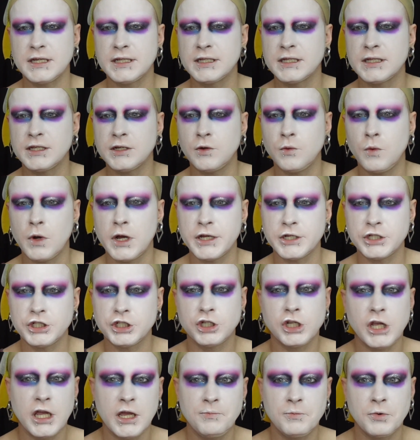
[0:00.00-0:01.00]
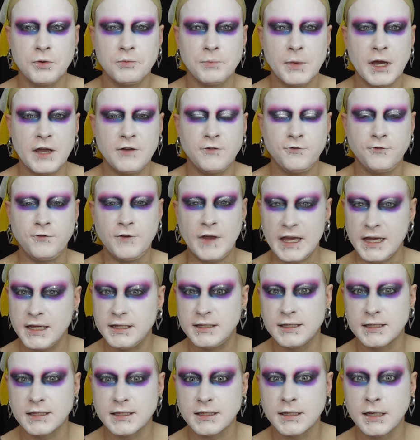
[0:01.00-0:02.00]
still wanna shape my
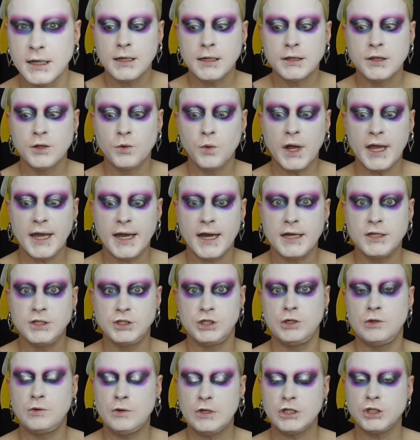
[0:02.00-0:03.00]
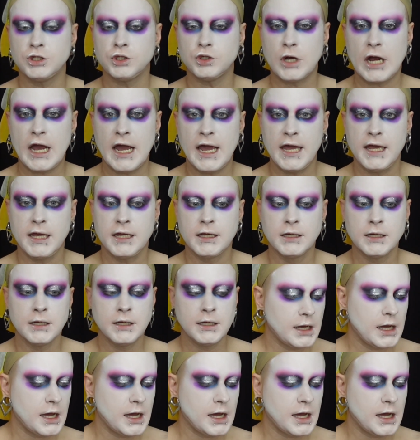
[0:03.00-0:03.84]
face the way I do in drag.